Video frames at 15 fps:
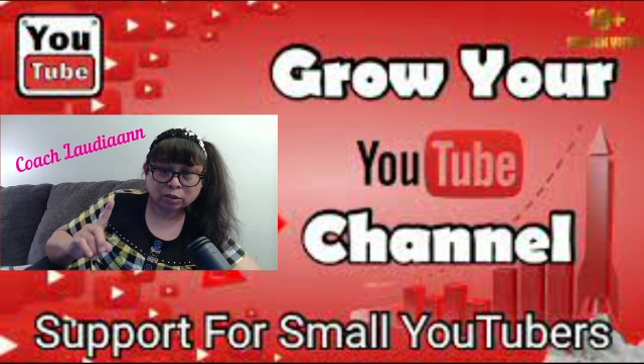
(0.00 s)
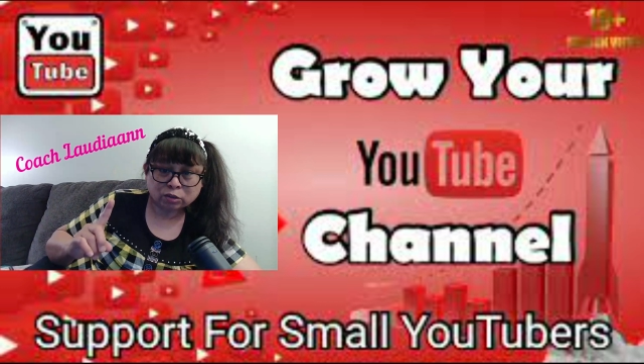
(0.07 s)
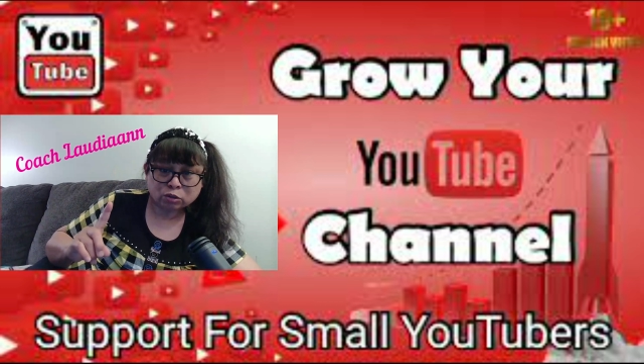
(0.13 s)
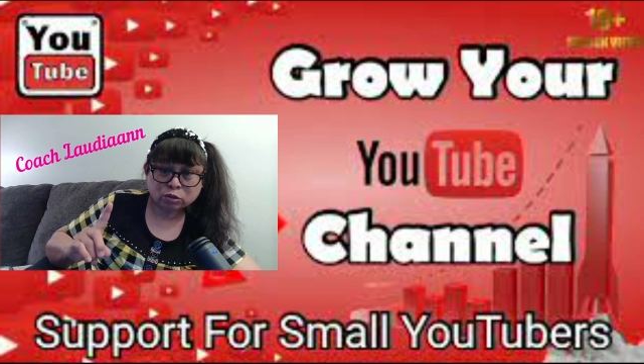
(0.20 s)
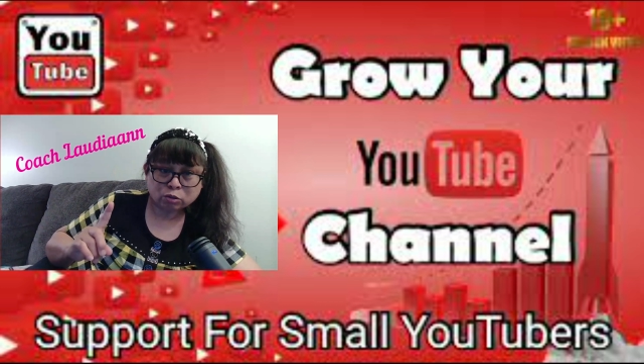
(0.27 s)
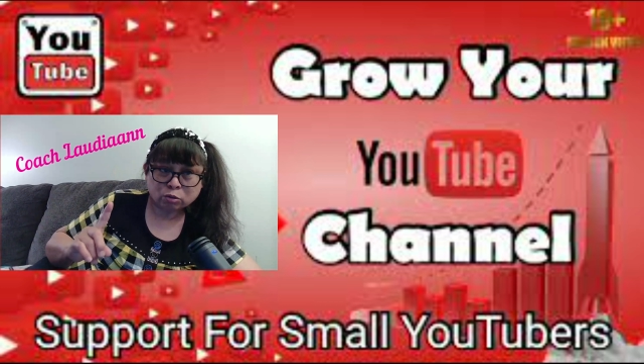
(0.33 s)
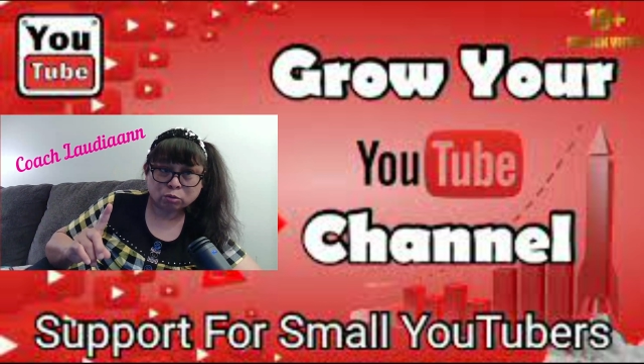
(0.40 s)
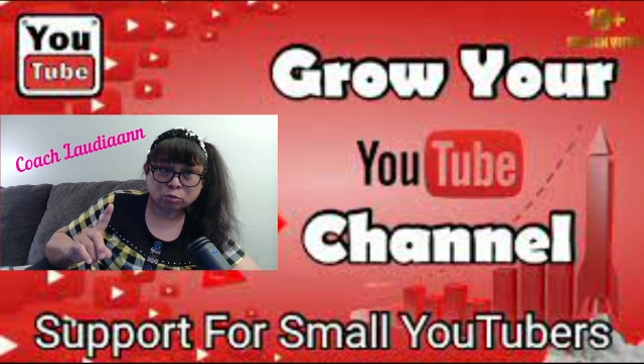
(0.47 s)
that
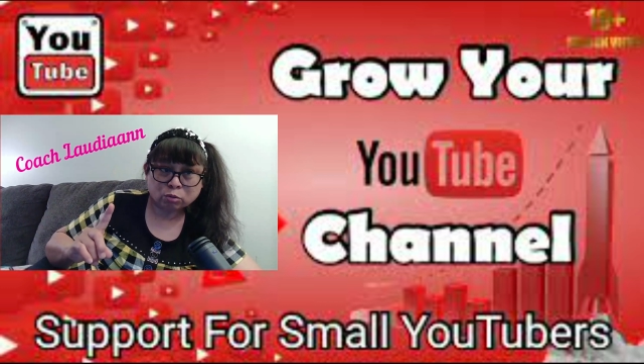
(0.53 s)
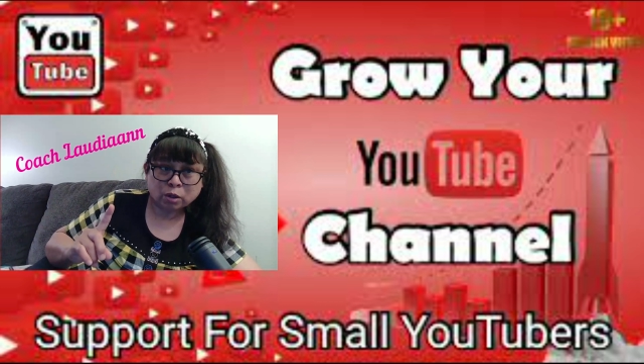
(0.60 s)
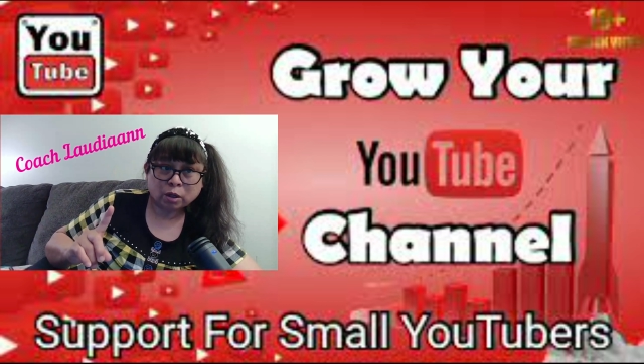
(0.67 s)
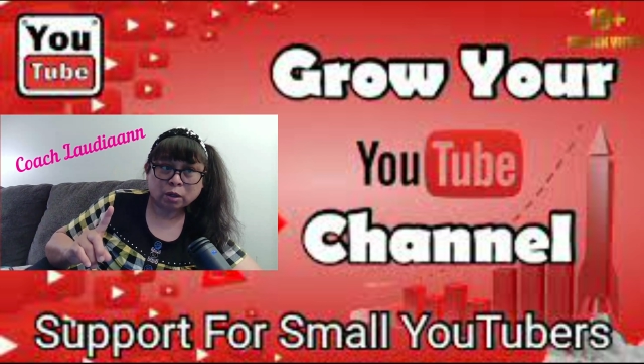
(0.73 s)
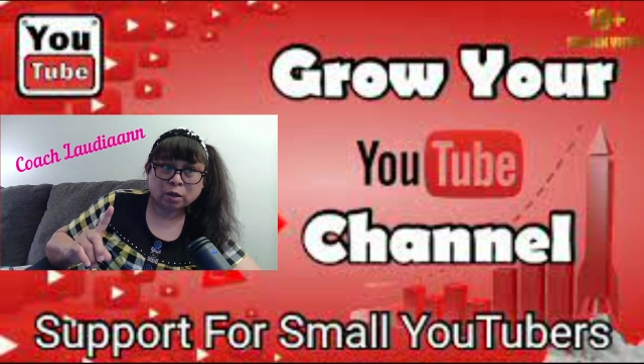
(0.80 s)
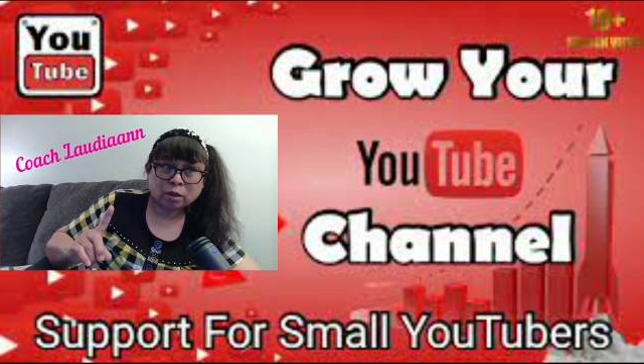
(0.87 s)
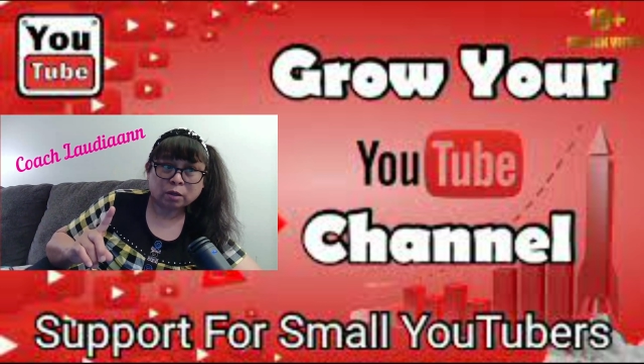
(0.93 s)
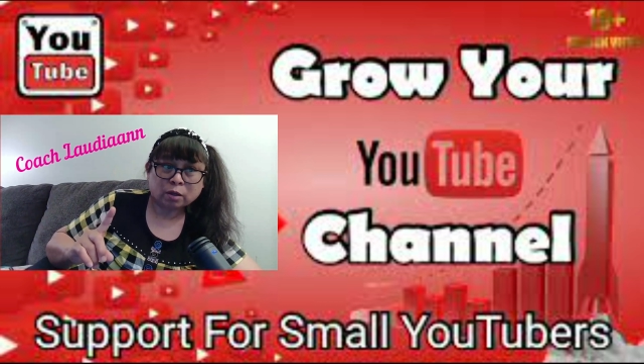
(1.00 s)
you,
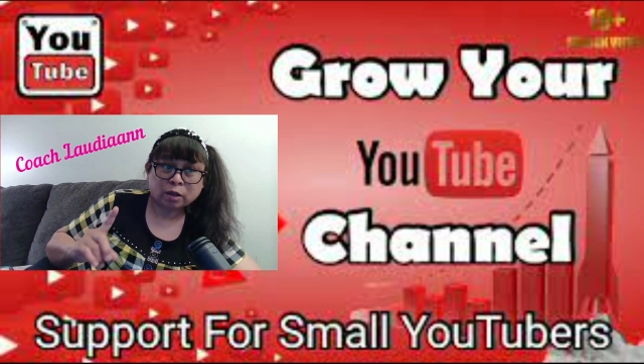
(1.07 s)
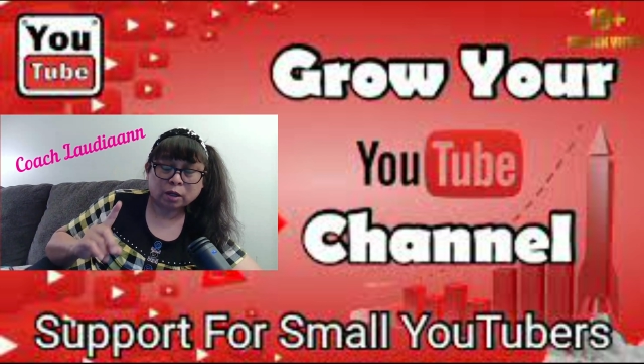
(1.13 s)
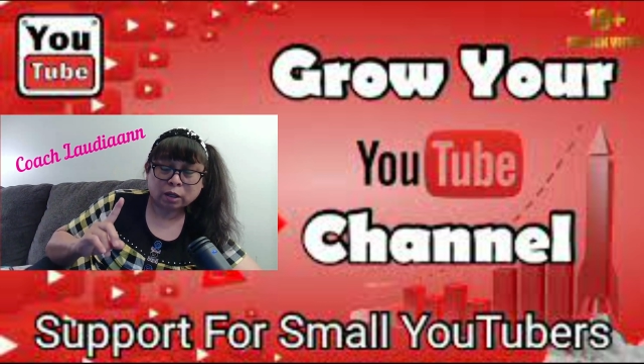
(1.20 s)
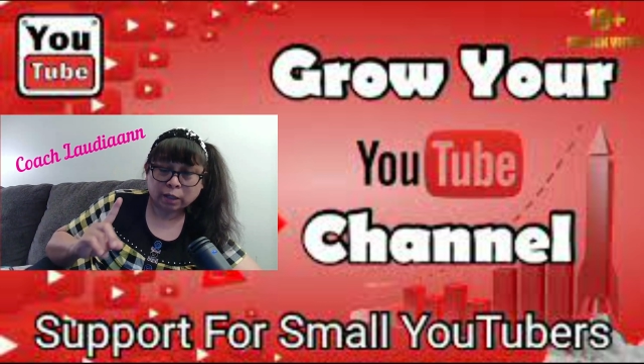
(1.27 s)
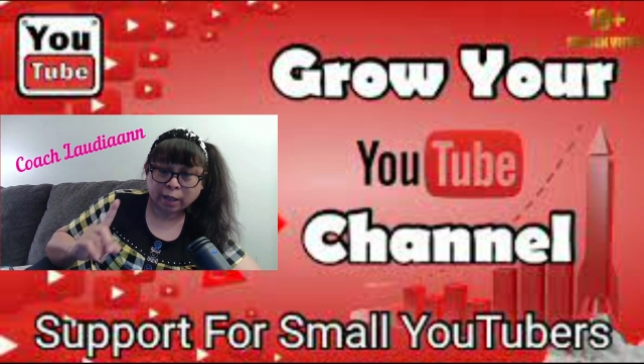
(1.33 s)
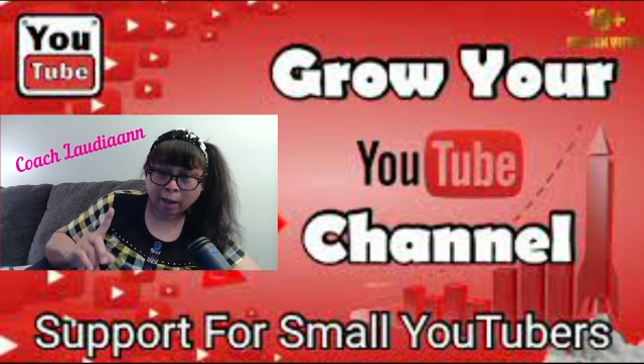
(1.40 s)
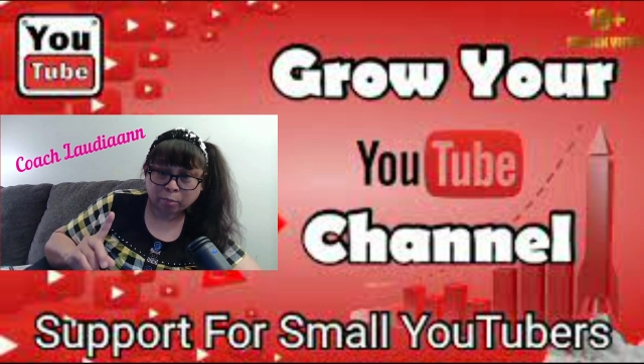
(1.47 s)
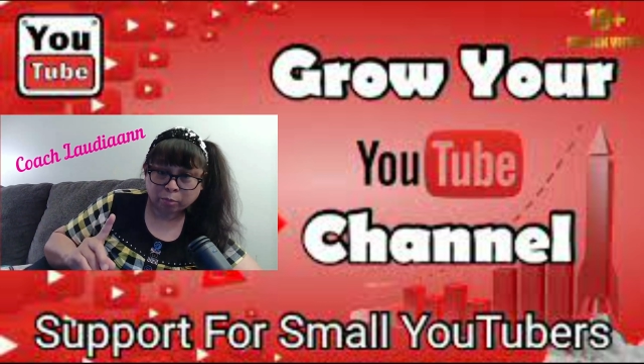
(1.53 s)

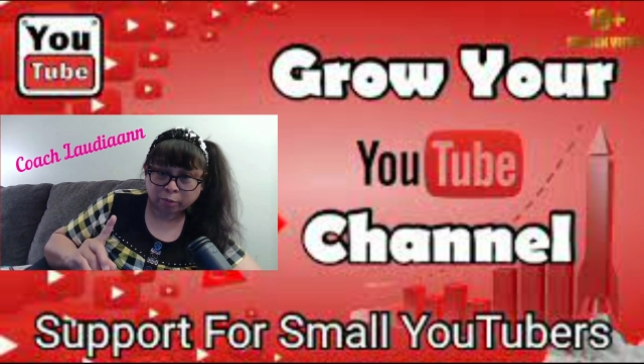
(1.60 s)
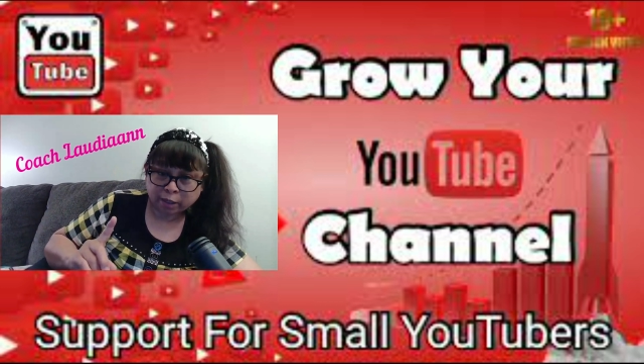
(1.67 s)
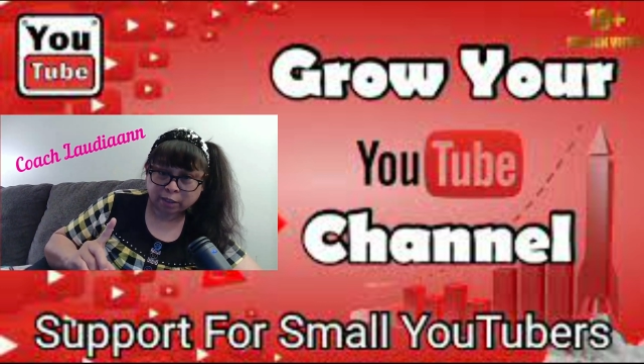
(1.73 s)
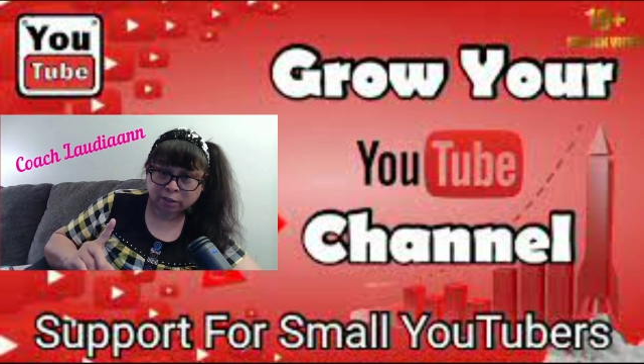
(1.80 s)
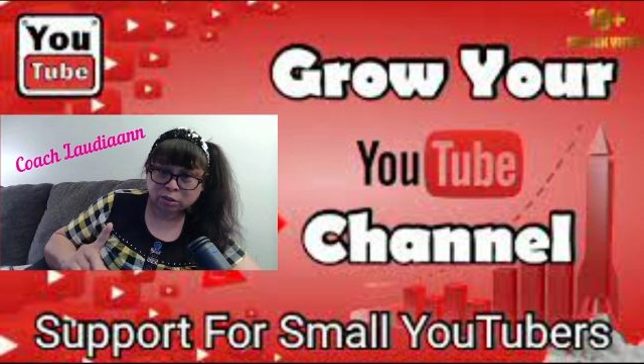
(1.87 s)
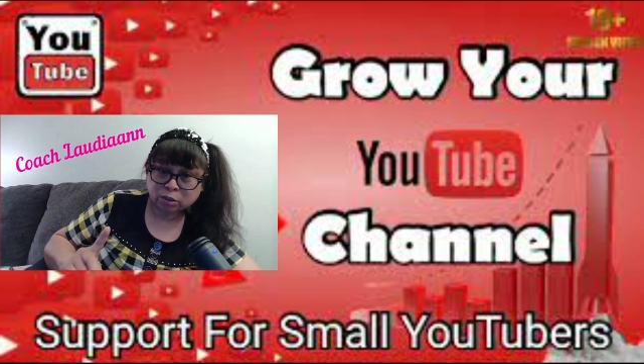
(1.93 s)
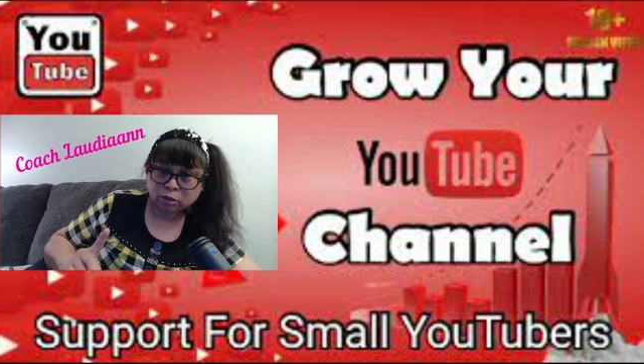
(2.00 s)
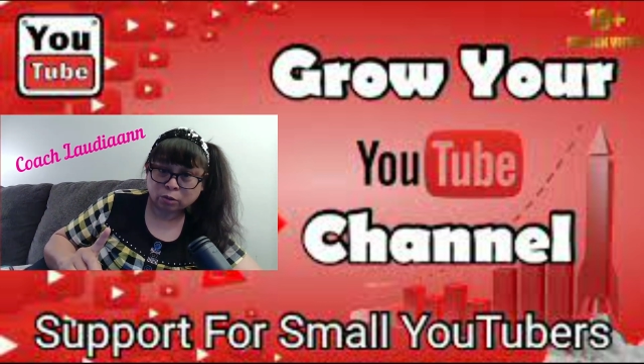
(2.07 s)

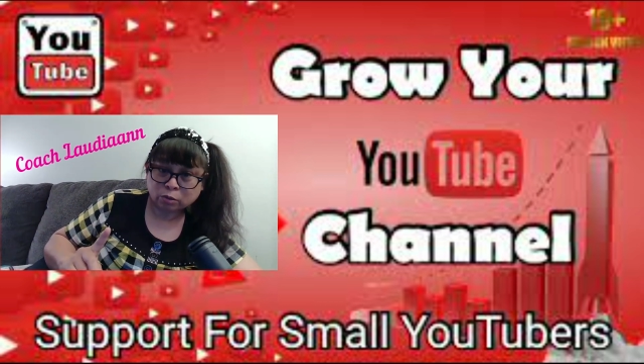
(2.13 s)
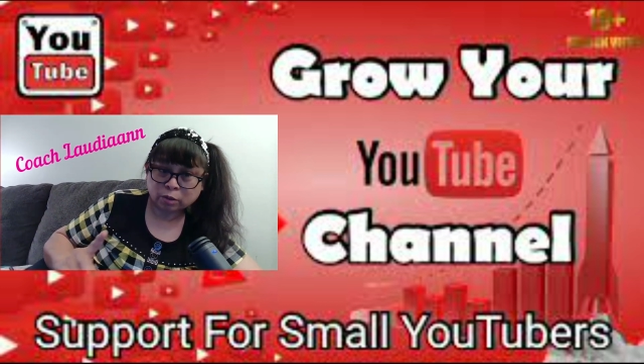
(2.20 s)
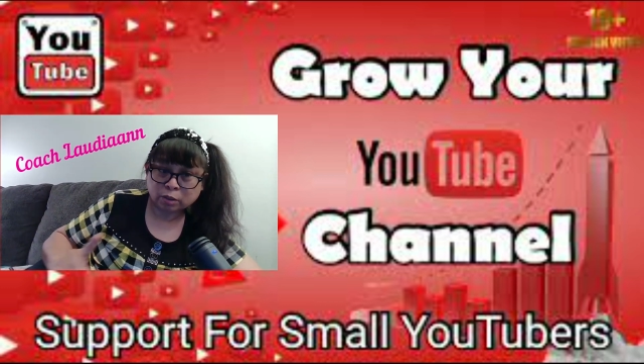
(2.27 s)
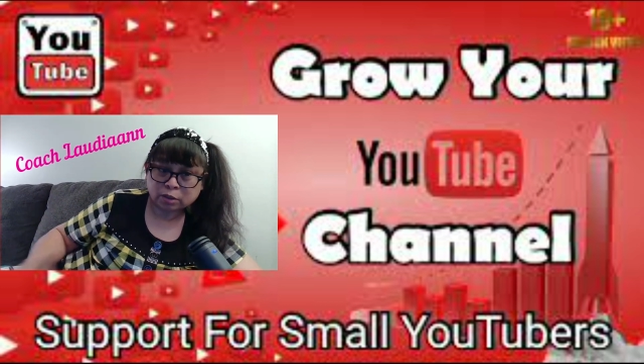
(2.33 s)
collaborate too